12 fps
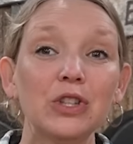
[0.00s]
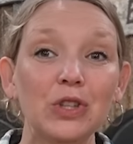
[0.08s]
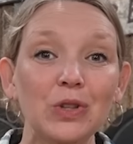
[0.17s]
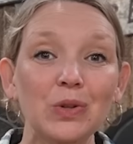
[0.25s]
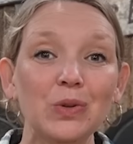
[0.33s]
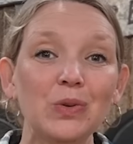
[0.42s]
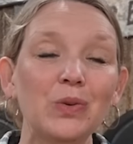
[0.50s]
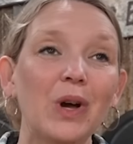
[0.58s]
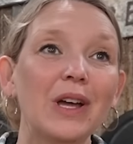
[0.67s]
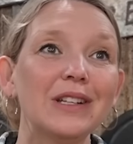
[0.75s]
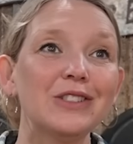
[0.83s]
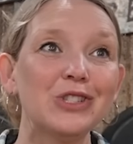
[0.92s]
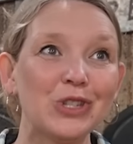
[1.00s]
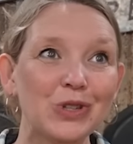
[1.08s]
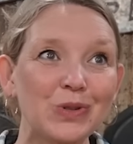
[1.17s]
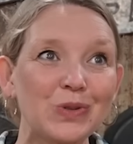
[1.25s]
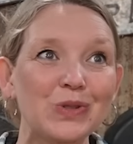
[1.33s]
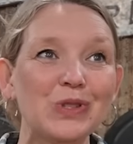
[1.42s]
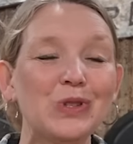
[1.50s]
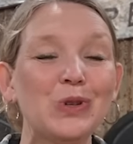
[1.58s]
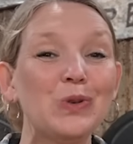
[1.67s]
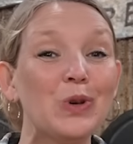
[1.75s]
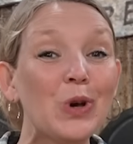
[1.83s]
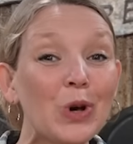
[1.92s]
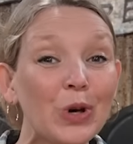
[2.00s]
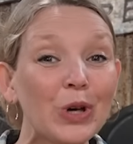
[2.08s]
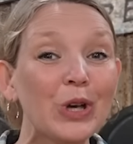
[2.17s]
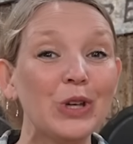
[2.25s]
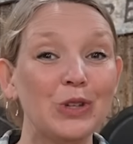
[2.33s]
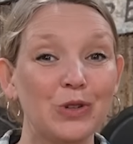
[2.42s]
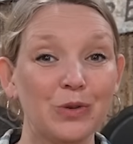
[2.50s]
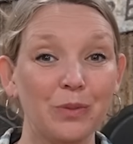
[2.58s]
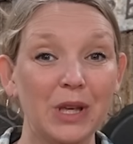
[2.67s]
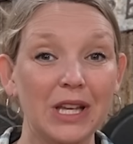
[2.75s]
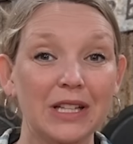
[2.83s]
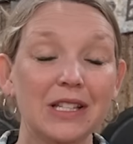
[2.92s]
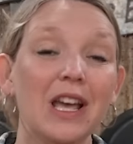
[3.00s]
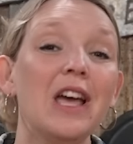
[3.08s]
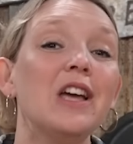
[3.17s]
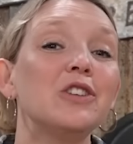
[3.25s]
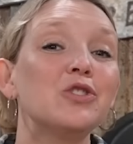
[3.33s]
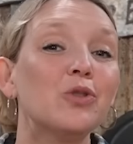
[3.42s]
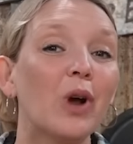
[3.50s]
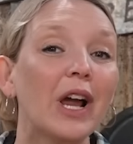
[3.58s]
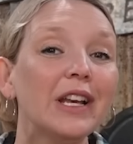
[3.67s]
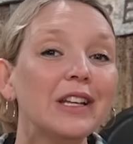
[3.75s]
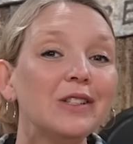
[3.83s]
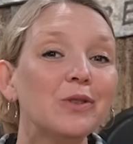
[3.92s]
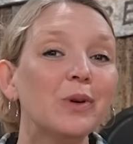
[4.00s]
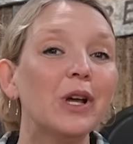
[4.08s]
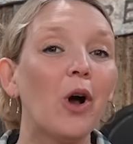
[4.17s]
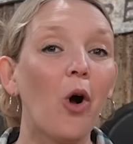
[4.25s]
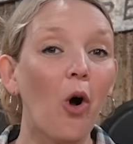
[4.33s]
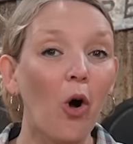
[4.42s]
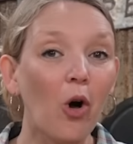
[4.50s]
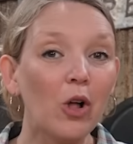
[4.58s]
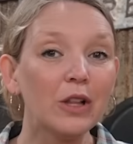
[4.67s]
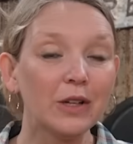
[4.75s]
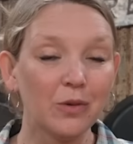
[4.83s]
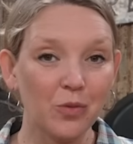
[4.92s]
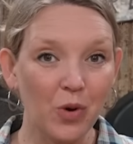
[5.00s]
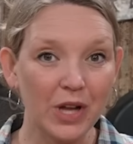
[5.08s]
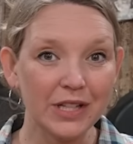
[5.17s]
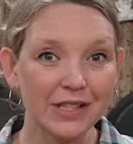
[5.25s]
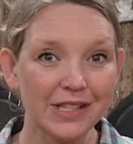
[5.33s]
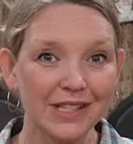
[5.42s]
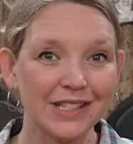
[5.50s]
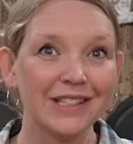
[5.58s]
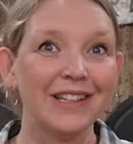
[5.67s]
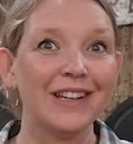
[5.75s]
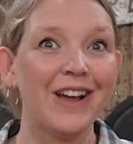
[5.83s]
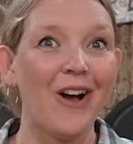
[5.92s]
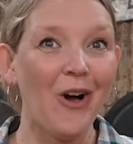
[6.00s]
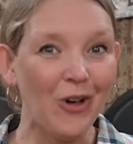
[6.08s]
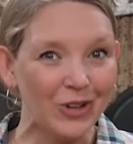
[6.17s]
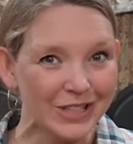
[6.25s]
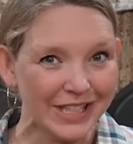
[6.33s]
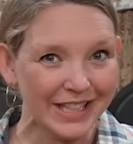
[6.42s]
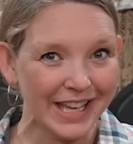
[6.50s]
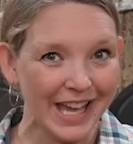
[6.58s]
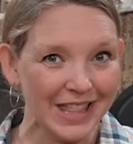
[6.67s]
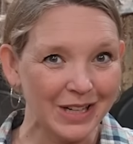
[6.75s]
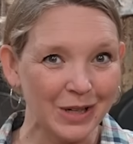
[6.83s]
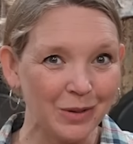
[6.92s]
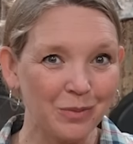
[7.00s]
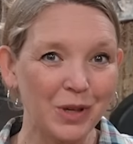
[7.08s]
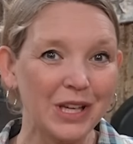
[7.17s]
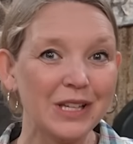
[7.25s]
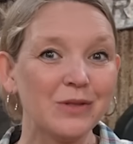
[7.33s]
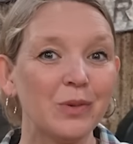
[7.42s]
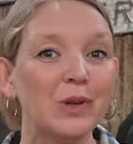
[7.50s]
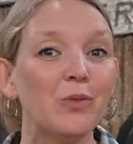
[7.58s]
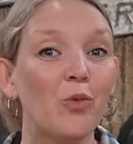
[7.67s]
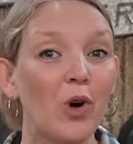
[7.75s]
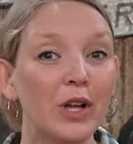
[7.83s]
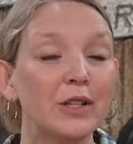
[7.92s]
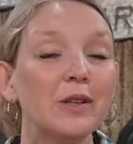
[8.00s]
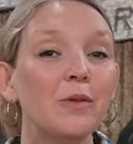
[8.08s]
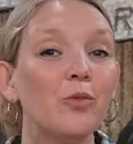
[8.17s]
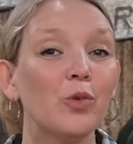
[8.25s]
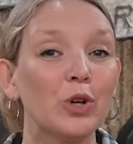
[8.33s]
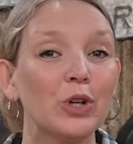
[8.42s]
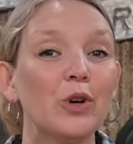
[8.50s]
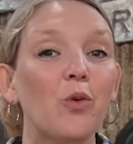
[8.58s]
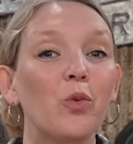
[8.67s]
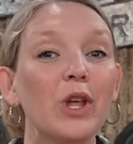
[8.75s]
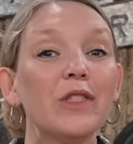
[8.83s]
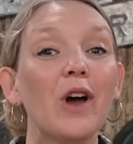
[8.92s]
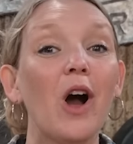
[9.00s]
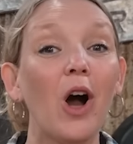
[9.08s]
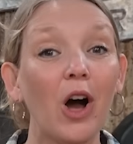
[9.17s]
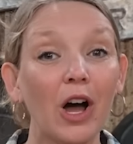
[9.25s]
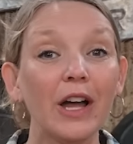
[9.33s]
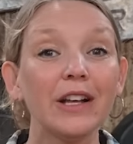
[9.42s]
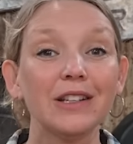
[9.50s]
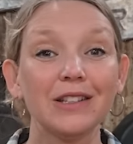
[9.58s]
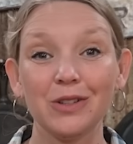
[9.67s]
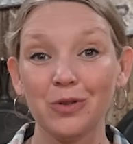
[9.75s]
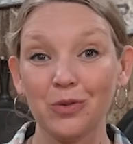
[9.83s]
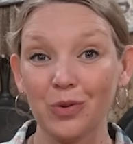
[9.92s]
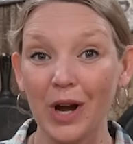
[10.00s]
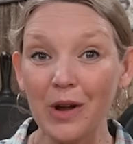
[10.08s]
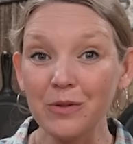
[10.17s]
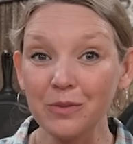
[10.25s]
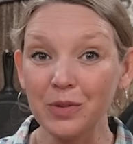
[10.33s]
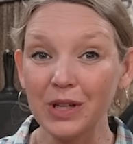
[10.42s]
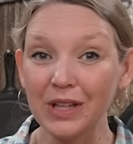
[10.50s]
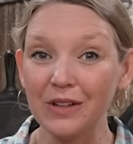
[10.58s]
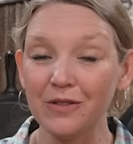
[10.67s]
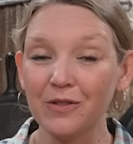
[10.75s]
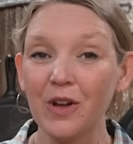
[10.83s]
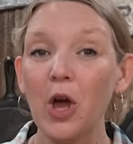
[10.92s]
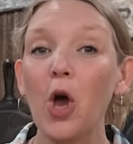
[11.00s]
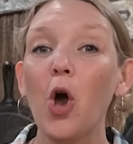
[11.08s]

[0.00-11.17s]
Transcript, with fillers: you choose to cook your meat, try to do it all at once, all together, because we want to work with hot ground beef